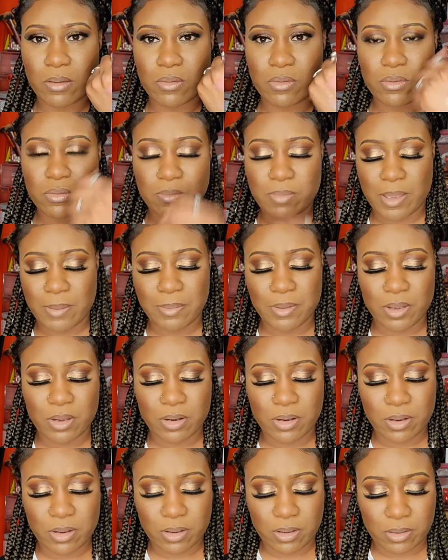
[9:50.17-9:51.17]
oh baby
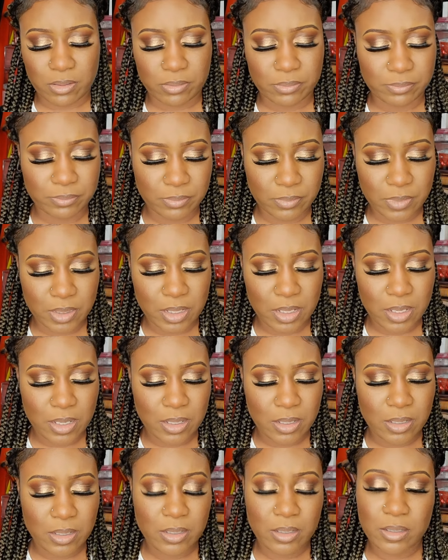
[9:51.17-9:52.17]
girl
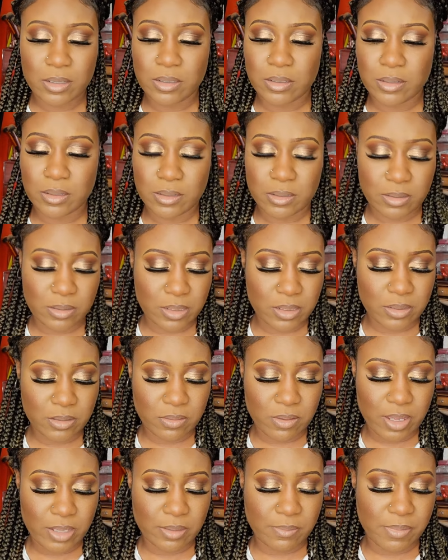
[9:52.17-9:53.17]
that's
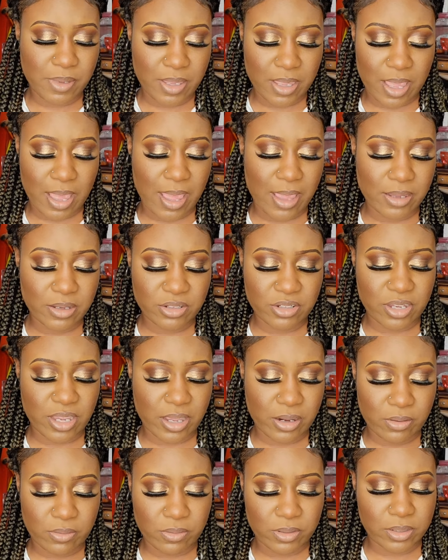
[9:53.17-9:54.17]
gonna have to be an
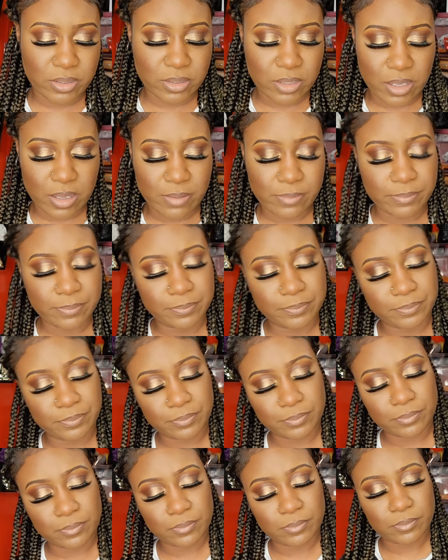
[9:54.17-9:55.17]
eyeshadow or something
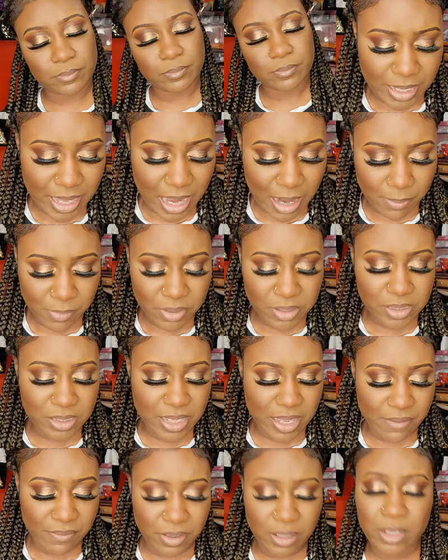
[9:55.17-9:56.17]
the camera is
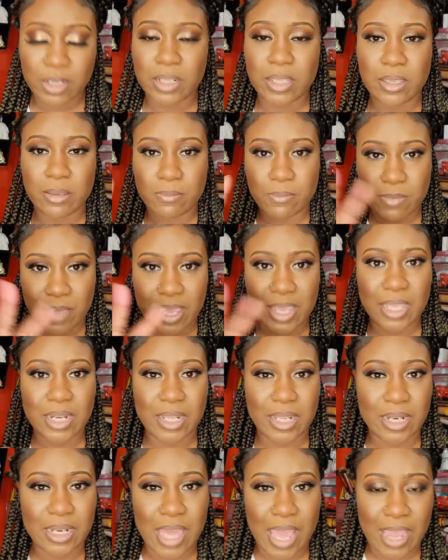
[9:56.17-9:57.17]
definitely
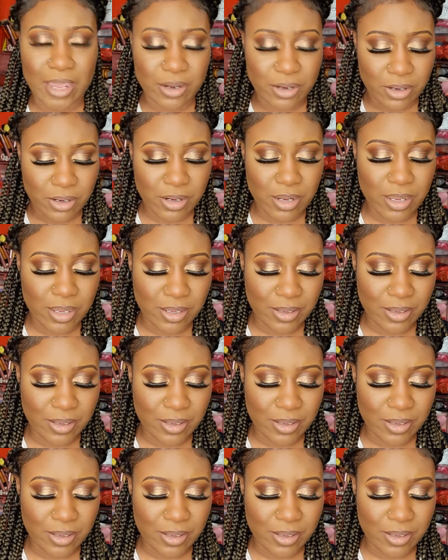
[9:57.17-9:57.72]
making it lighter